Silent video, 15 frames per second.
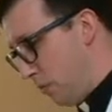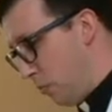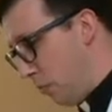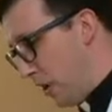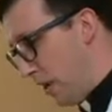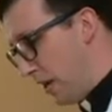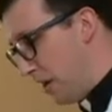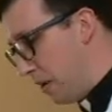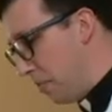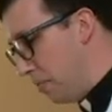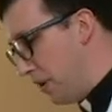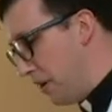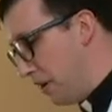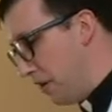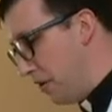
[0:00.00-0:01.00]
what
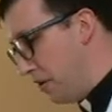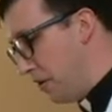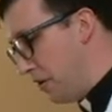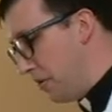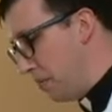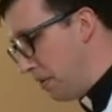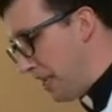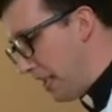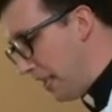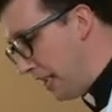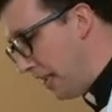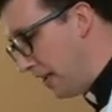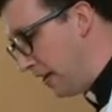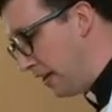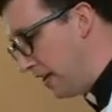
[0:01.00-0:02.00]
appeared to
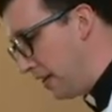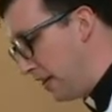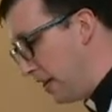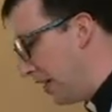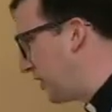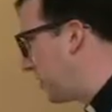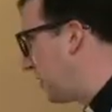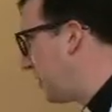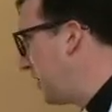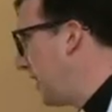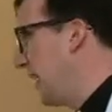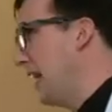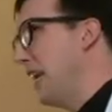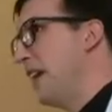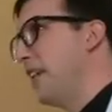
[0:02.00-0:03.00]
be a
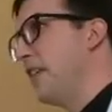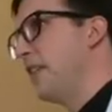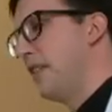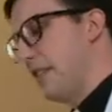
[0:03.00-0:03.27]
sea."